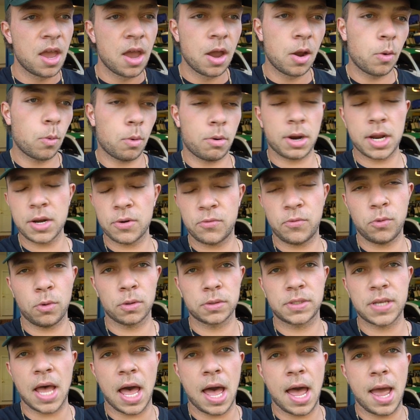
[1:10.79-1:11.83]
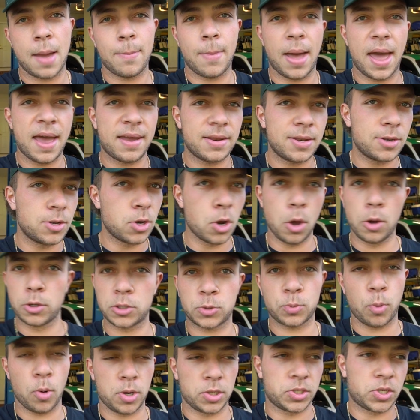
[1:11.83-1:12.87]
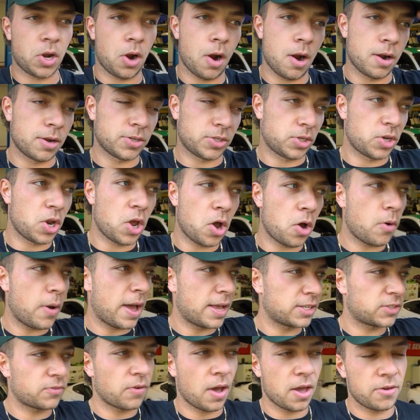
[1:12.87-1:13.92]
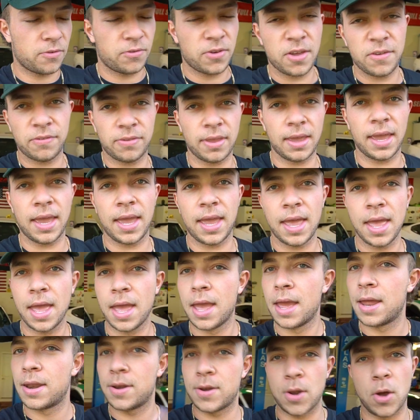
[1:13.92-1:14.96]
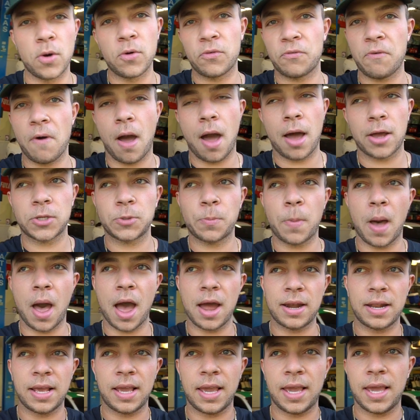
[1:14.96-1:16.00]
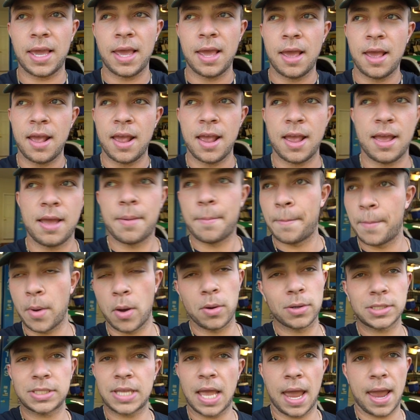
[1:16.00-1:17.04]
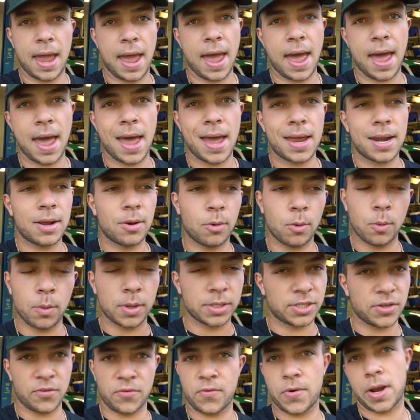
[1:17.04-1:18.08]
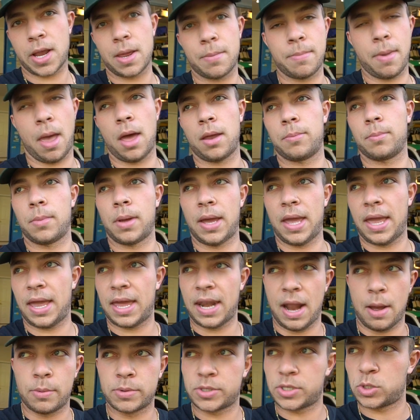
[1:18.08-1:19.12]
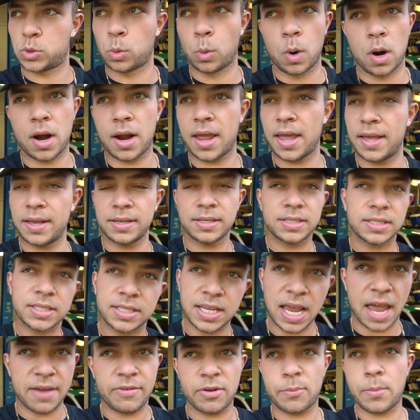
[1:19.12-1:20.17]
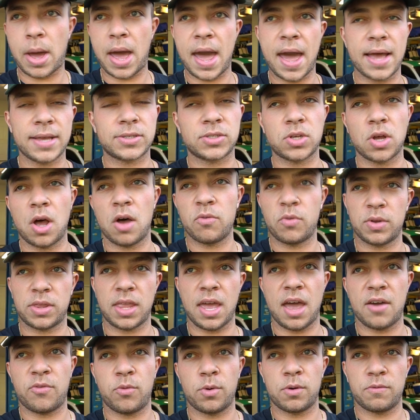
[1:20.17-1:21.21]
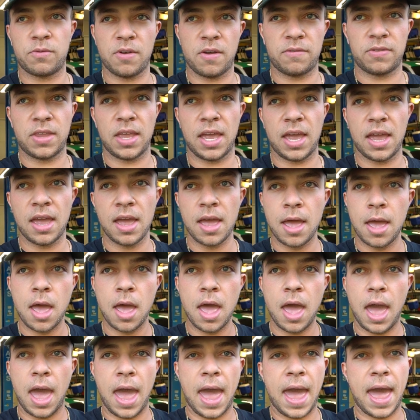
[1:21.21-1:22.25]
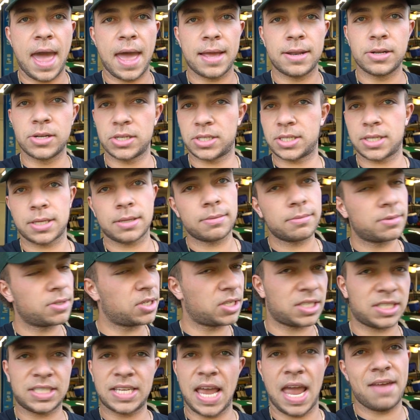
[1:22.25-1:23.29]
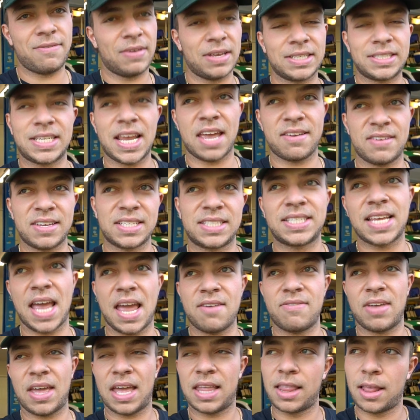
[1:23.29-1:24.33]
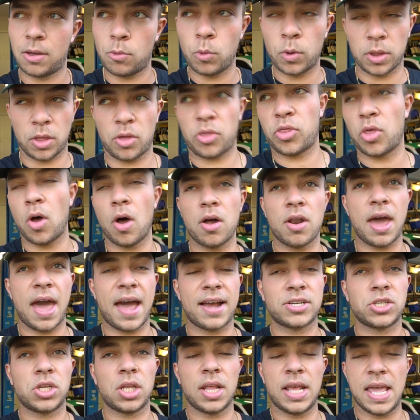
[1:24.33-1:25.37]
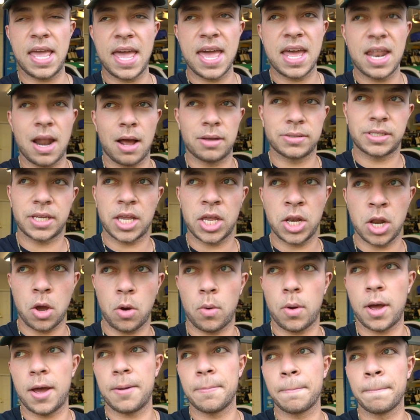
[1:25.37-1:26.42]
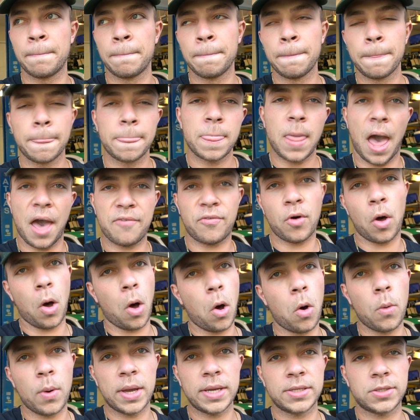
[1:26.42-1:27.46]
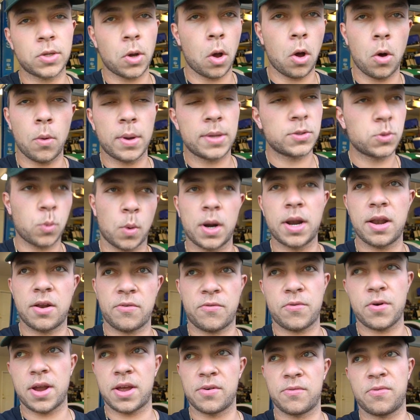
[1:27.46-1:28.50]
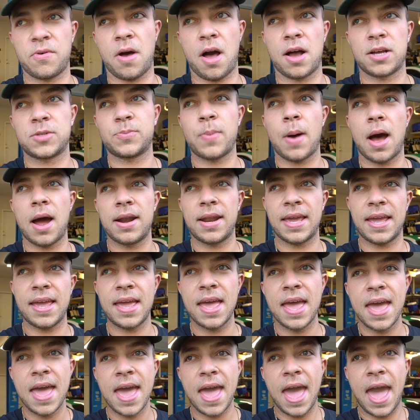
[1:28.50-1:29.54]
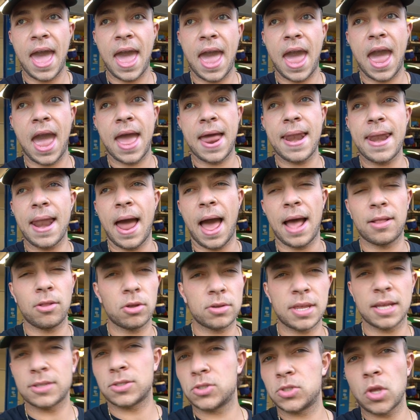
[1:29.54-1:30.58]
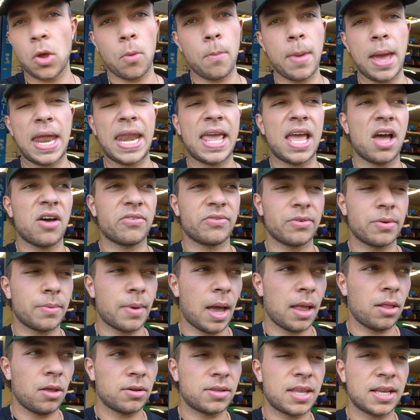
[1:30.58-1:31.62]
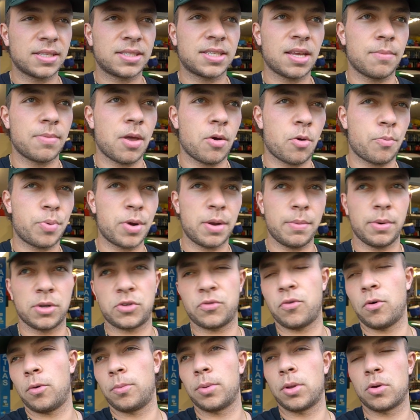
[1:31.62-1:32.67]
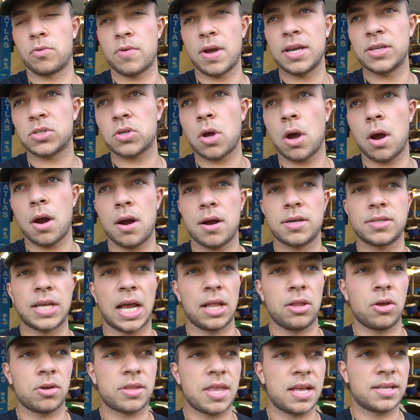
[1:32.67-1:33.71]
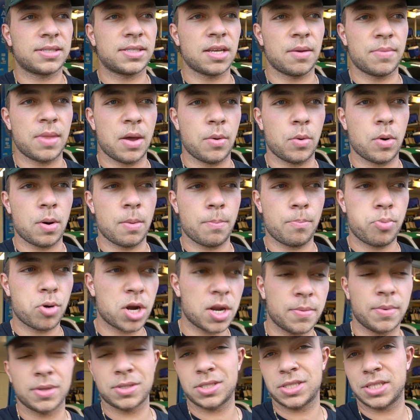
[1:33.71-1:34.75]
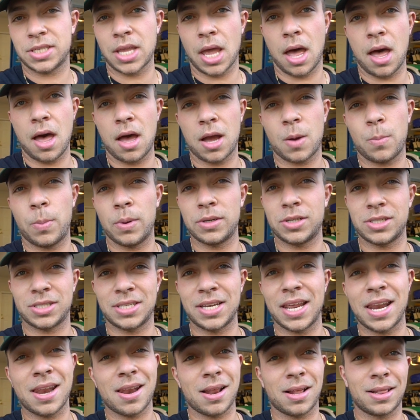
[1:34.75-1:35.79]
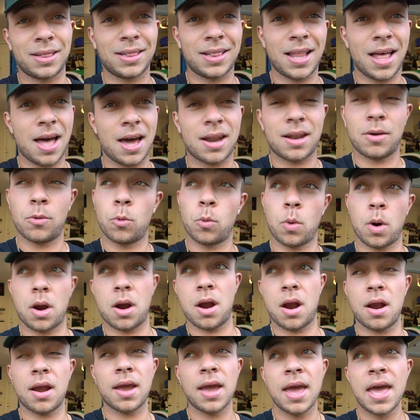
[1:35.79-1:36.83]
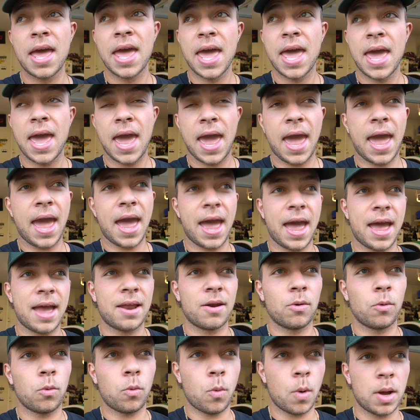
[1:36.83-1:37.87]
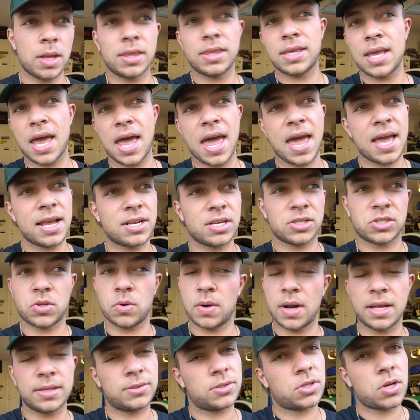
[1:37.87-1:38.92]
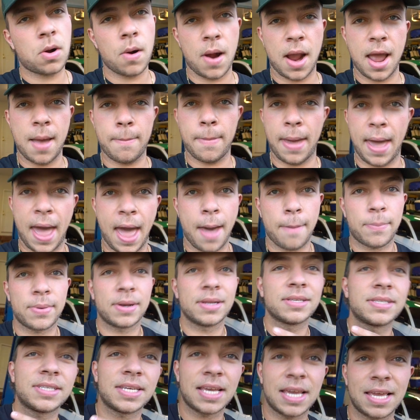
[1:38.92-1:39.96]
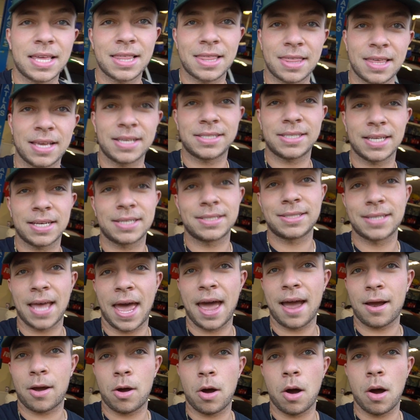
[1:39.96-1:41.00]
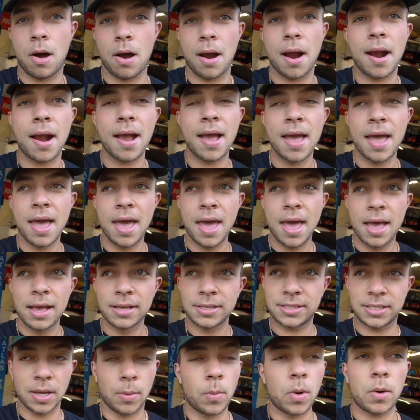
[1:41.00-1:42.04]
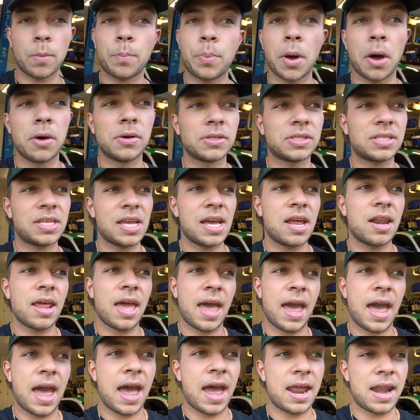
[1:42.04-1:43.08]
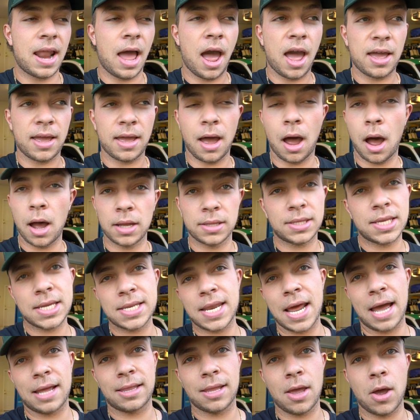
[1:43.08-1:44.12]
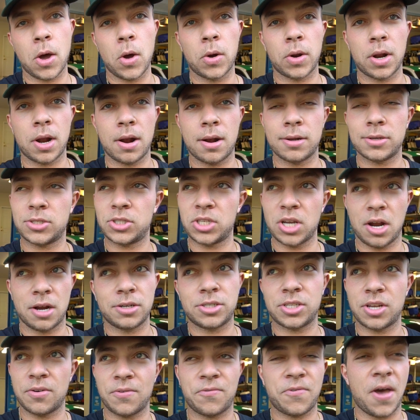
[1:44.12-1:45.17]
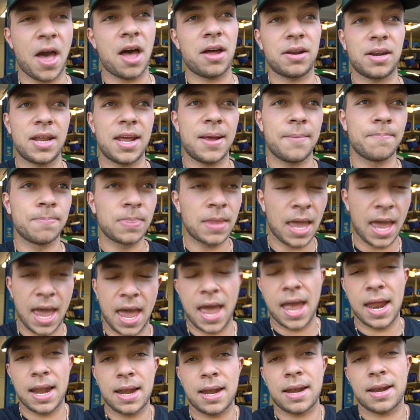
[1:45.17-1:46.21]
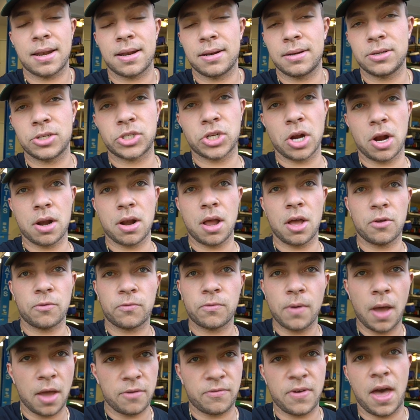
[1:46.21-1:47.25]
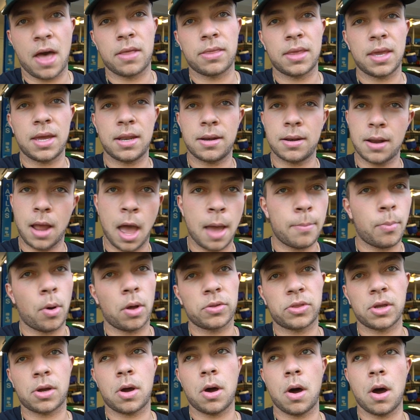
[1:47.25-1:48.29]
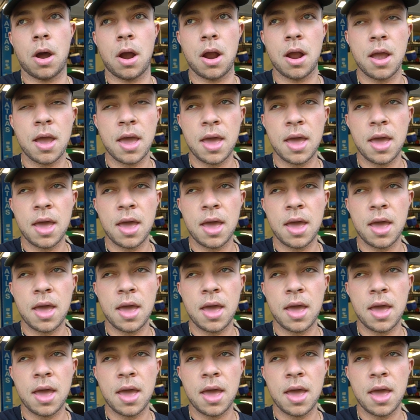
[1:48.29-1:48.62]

working full time. I had no sports cars, no S550, no Fox body. Most I had was a freaking mountain bike, and I was just working, saving my ass off with the F-150, and just saving. And then when the thought actually hit, I was like, you know what? I've always wanted a freaking Fox body, and I looked at so many of them. I looked at some that were pretty much full-blown race cars. I looked at some that were pretty much stock, but just needed a lot of work. And one day, just on Instagram, happened to see this exact car. Someone posted, and I hunted down the owner, searched and found it, and sure enough, I found it. I bought the car.